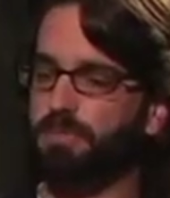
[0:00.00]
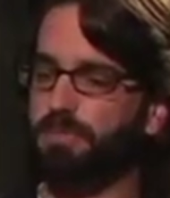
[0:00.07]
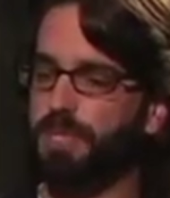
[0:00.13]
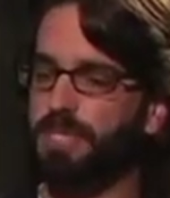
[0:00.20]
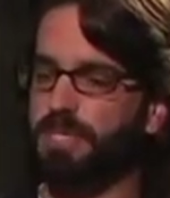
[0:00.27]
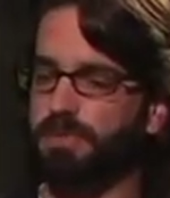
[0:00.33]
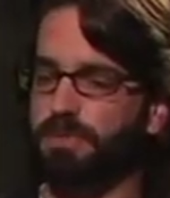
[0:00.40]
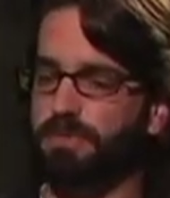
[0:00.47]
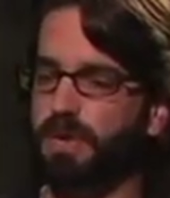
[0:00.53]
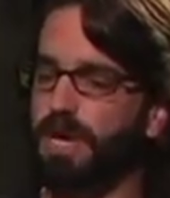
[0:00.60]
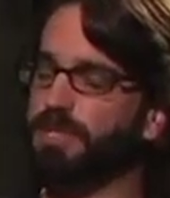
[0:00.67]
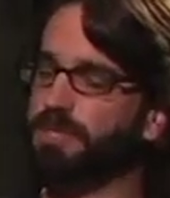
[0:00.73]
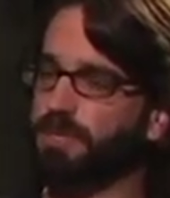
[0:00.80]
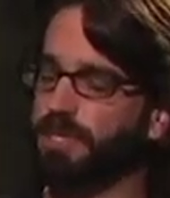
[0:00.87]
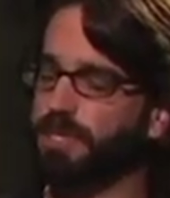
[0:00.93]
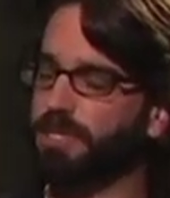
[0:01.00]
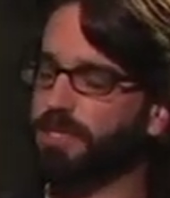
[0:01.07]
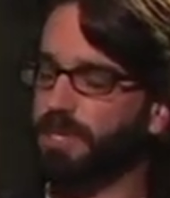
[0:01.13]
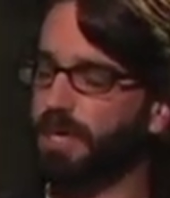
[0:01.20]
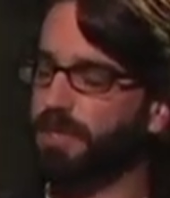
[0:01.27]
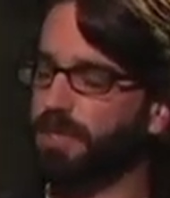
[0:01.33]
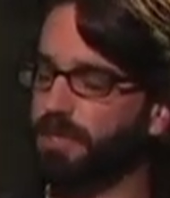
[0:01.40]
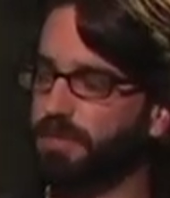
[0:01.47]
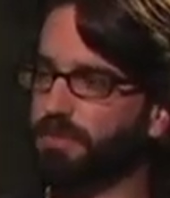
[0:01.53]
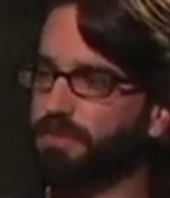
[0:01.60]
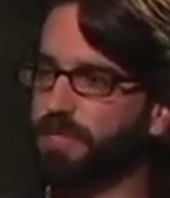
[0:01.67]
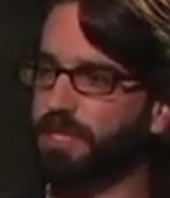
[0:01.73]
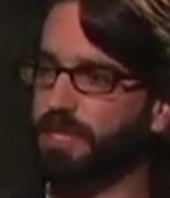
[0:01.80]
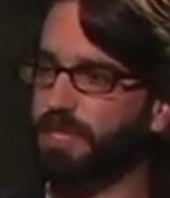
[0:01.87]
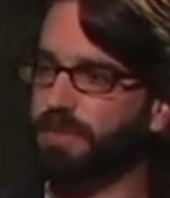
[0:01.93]
piece of advice or insight that you've
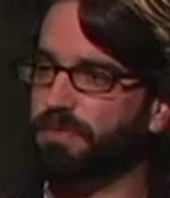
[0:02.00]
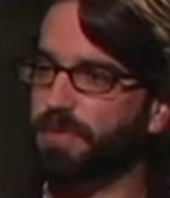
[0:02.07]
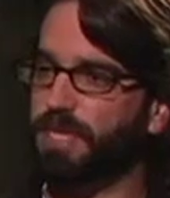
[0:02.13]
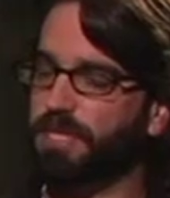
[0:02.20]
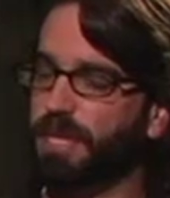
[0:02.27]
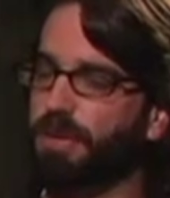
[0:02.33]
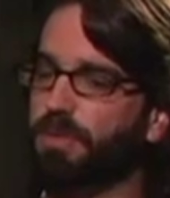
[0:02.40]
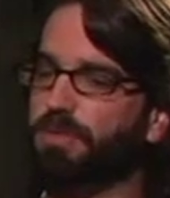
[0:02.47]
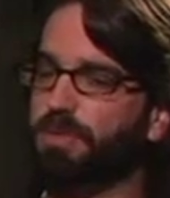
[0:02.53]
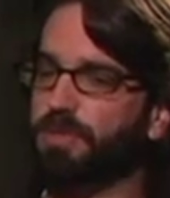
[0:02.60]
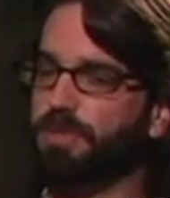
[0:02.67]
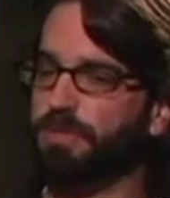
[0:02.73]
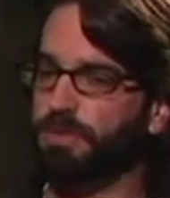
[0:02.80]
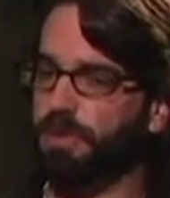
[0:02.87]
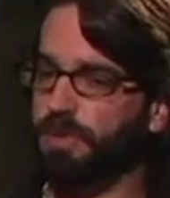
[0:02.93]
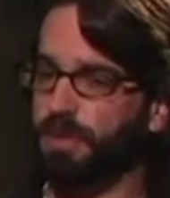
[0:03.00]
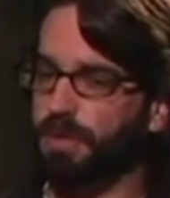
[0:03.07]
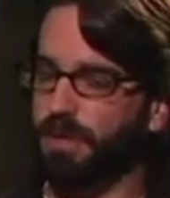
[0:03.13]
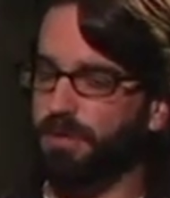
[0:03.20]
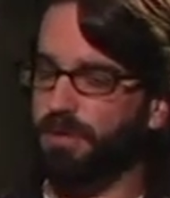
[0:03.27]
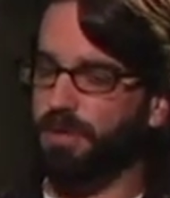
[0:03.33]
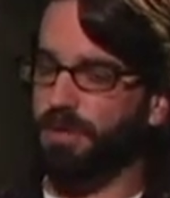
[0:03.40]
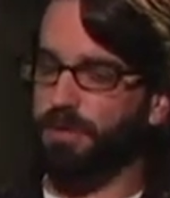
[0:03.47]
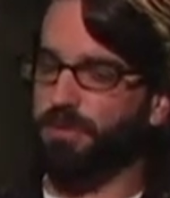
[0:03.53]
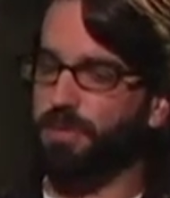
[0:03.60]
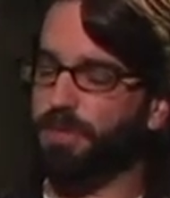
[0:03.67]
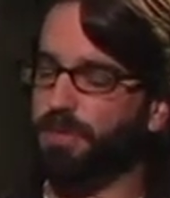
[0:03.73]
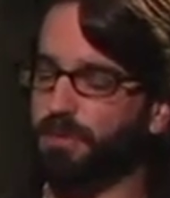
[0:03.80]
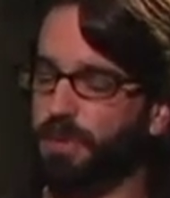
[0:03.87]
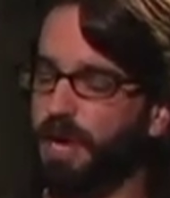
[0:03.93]
received that's helped
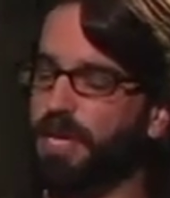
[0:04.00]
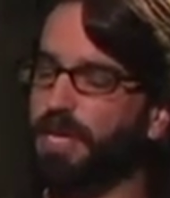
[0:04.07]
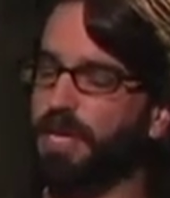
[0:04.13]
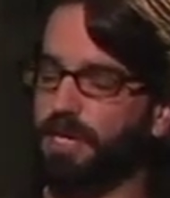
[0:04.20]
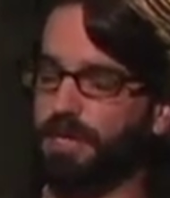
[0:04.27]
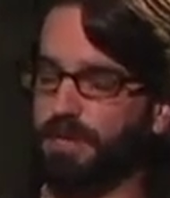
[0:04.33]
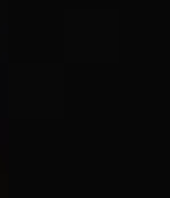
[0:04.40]
with your writing?